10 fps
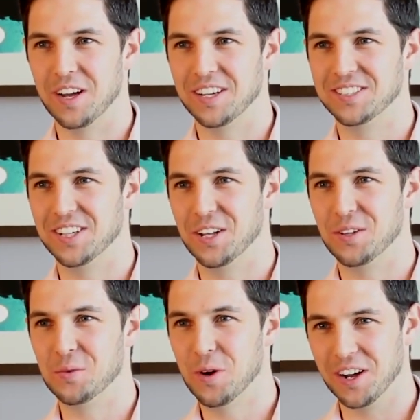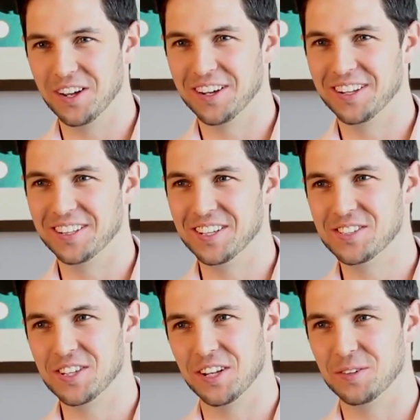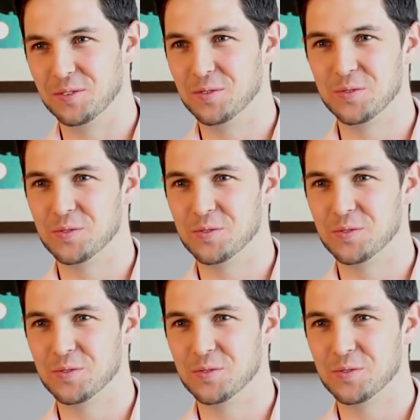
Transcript: I said, "Why?" They said,